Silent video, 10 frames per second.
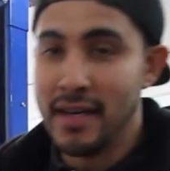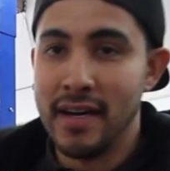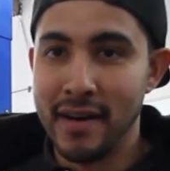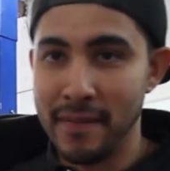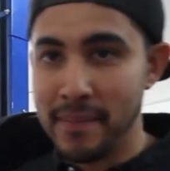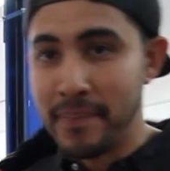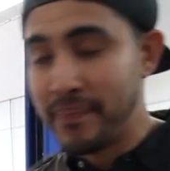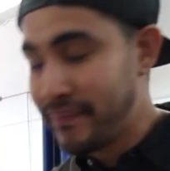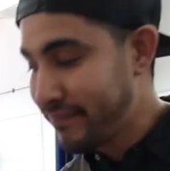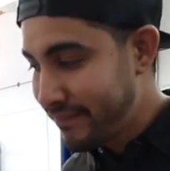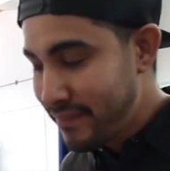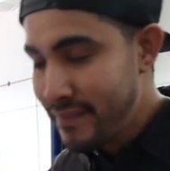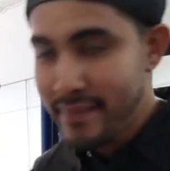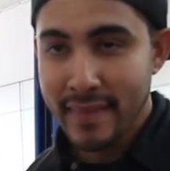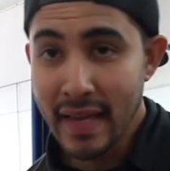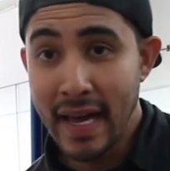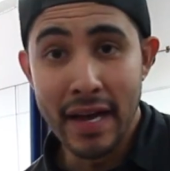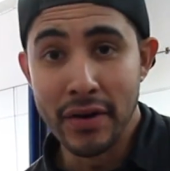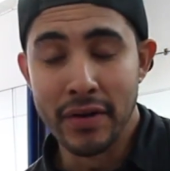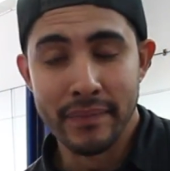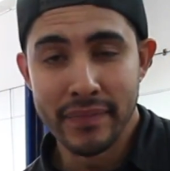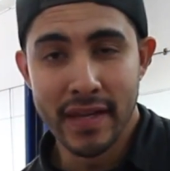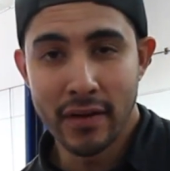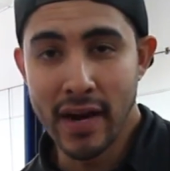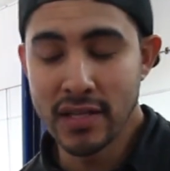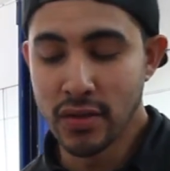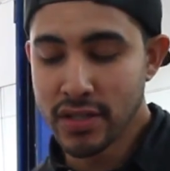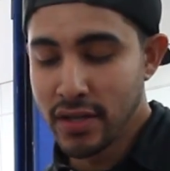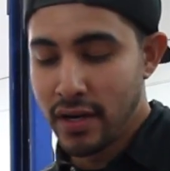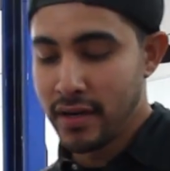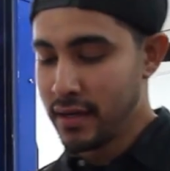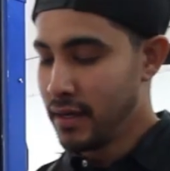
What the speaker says: I don't know. Cranks don't start.